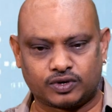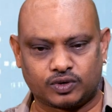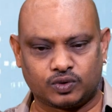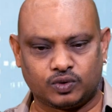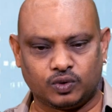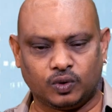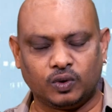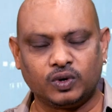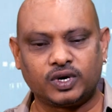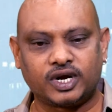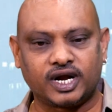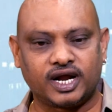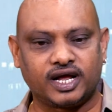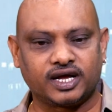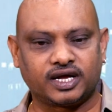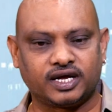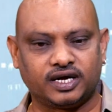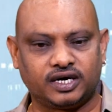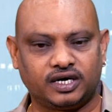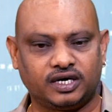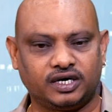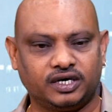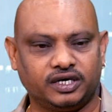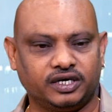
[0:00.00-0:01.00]
Code
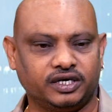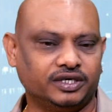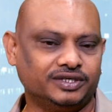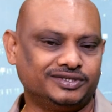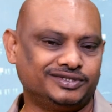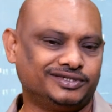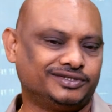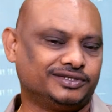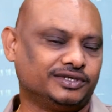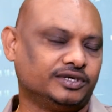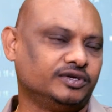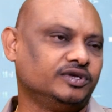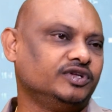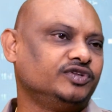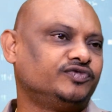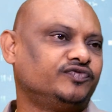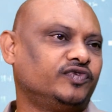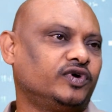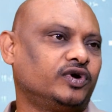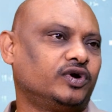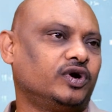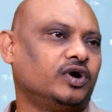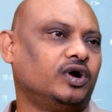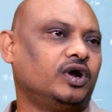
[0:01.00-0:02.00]
Tracker is
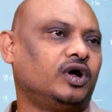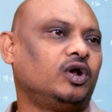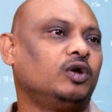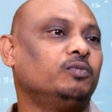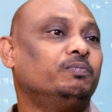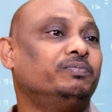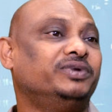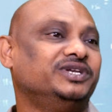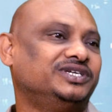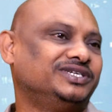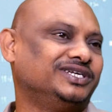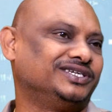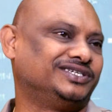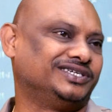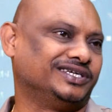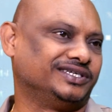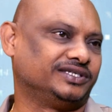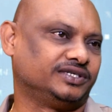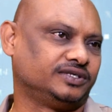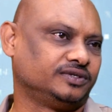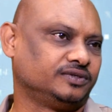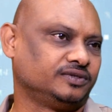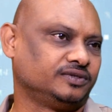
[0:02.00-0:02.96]
for all businesses.